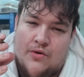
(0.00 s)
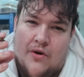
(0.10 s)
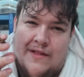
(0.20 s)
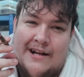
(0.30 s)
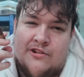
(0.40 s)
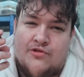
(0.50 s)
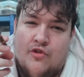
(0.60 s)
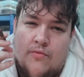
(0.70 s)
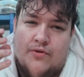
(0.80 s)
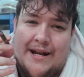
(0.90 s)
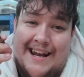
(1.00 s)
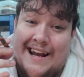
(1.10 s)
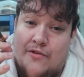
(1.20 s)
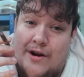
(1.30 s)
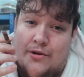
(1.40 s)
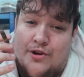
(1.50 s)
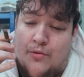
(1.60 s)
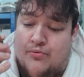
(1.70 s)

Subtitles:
got that strawberry lingering on your